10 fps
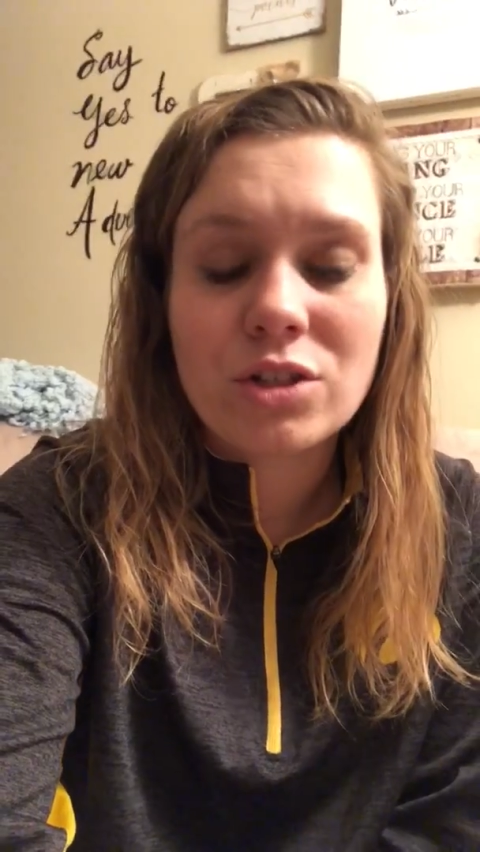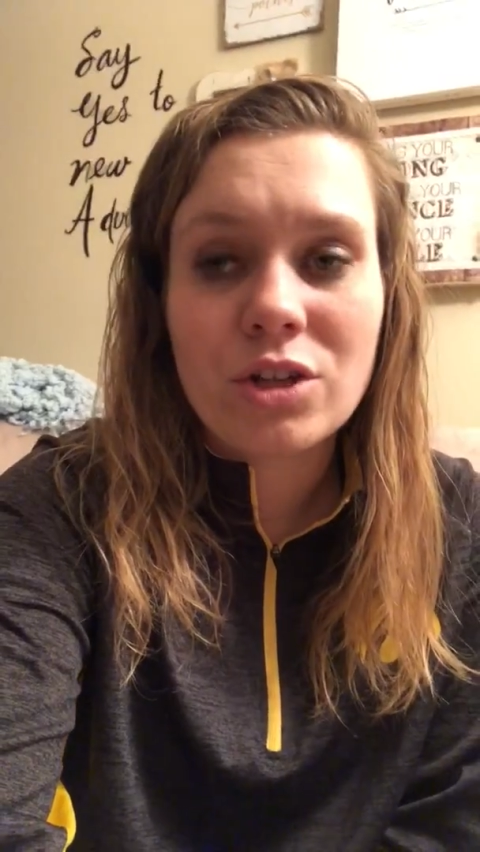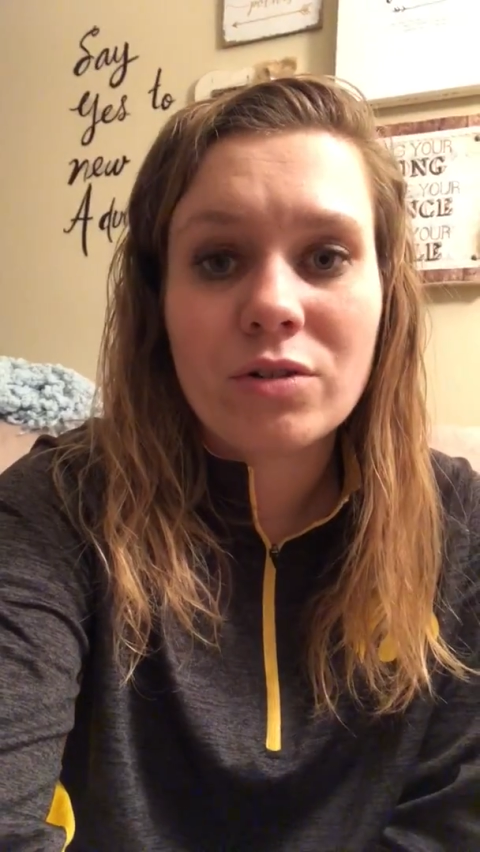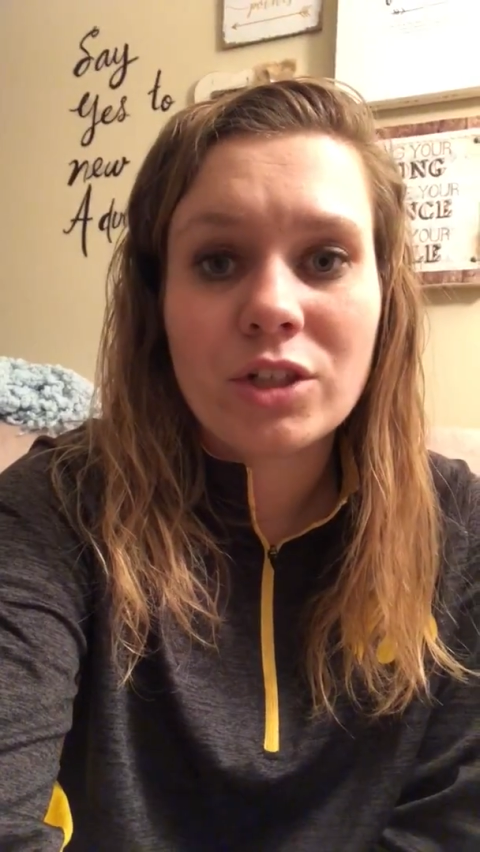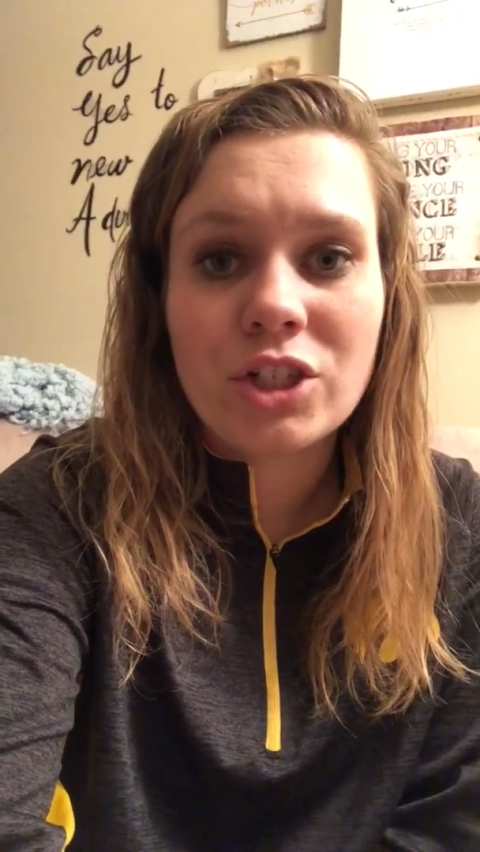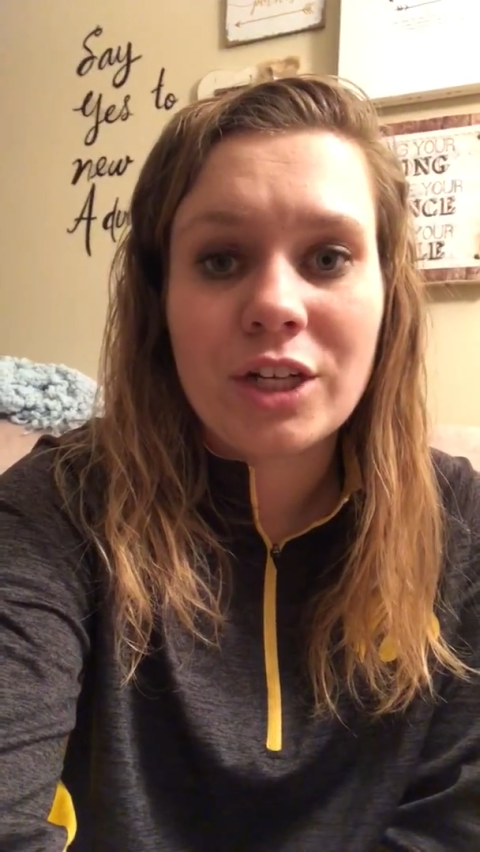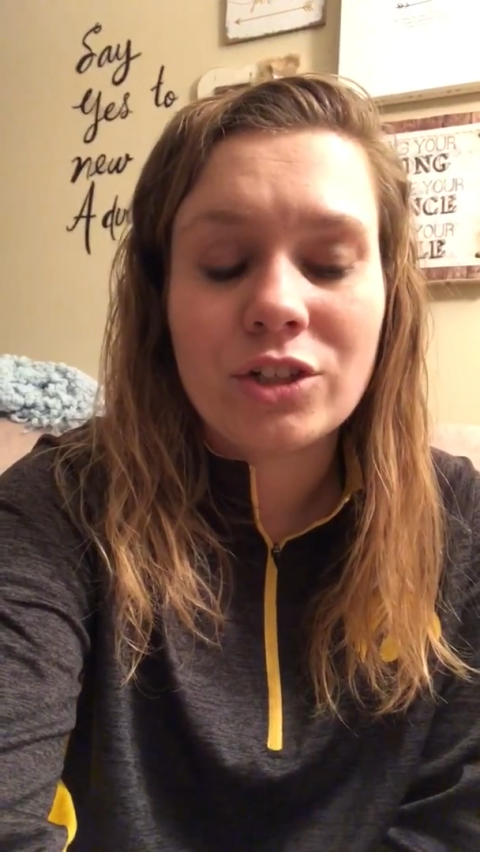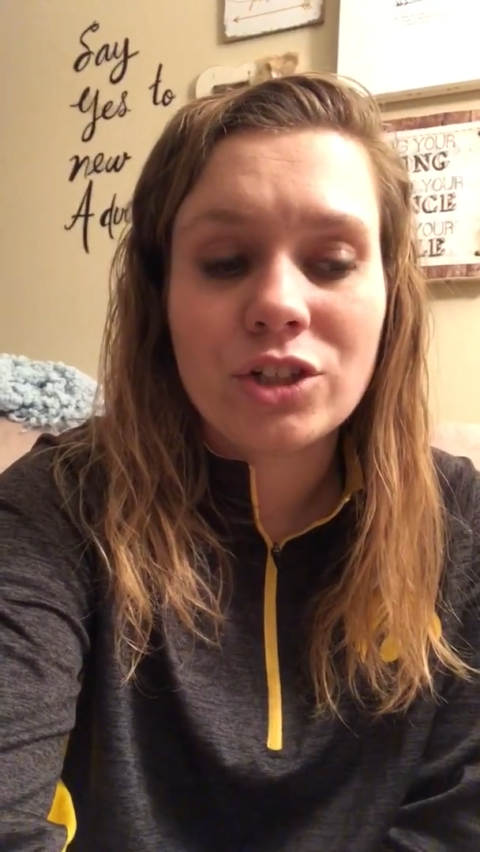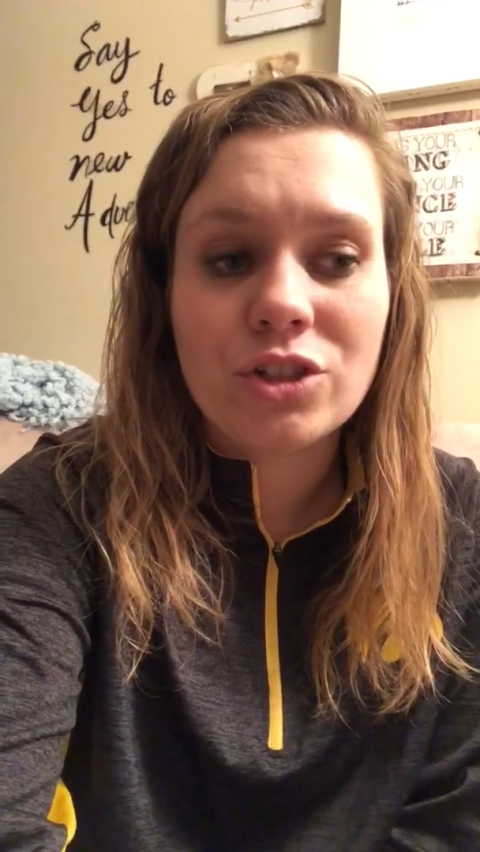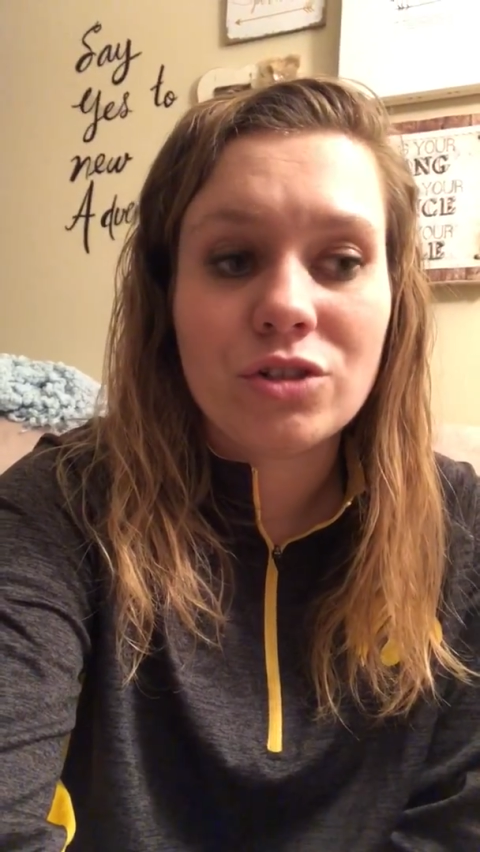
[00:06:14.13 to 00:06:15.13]
So you could
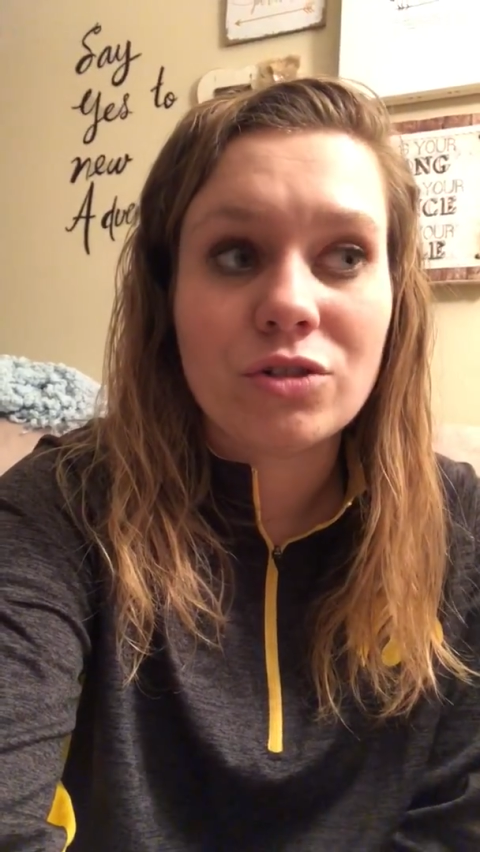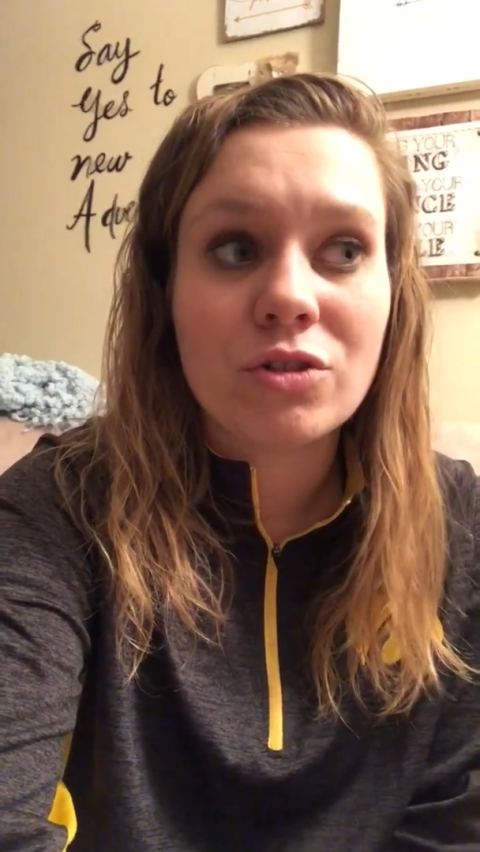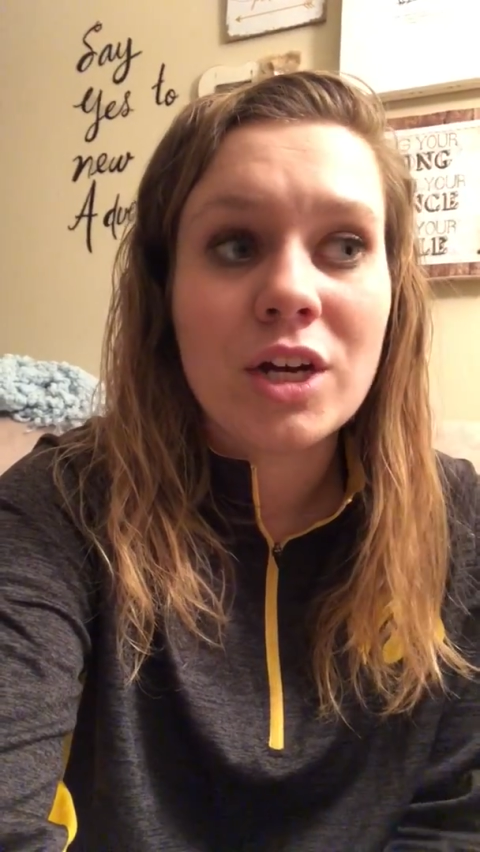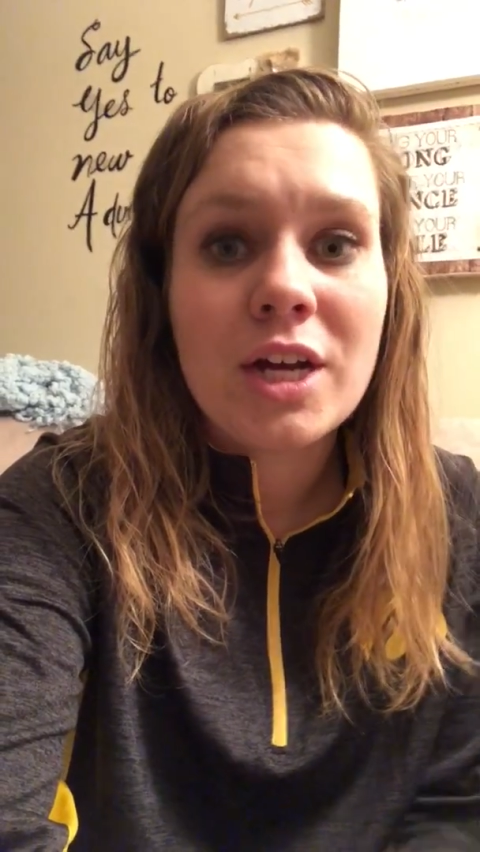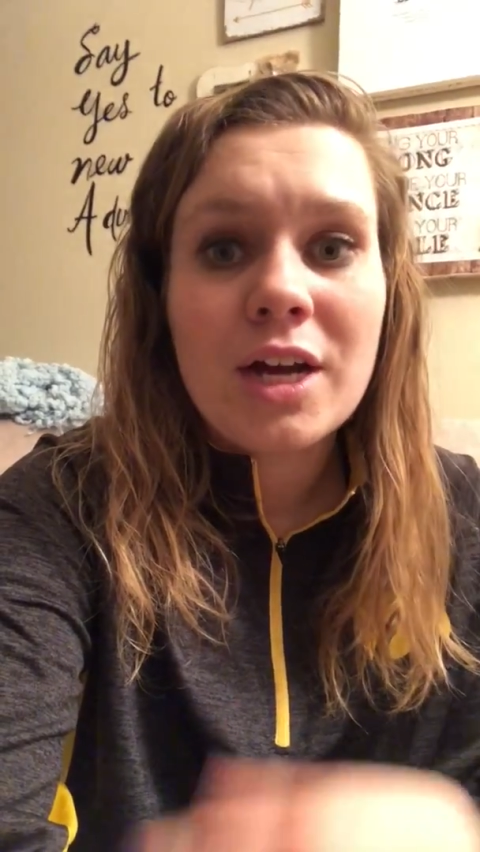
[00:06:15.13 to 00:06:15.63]
change it to